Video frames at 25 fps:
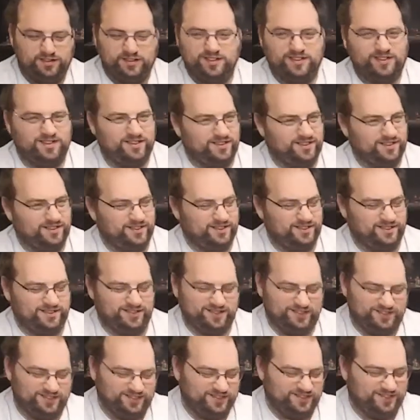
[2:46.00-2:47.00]

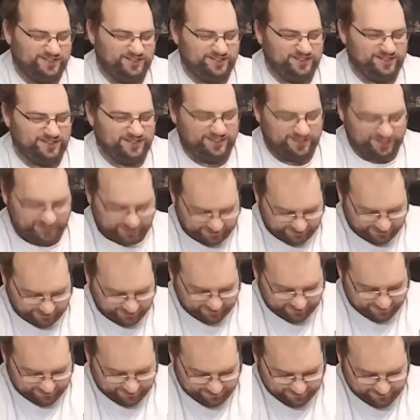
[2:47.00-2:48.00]

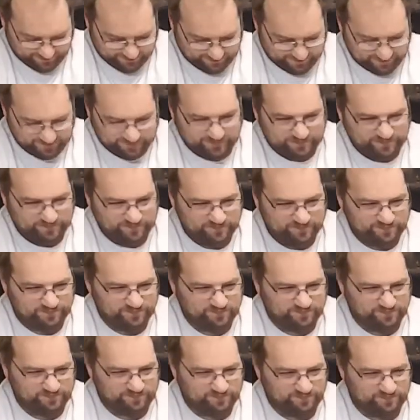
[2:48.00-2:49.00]

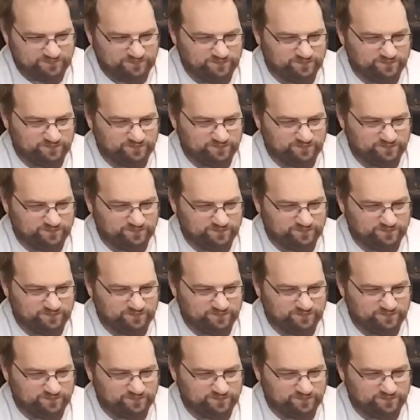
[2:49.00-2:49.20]
This person isn't speaking.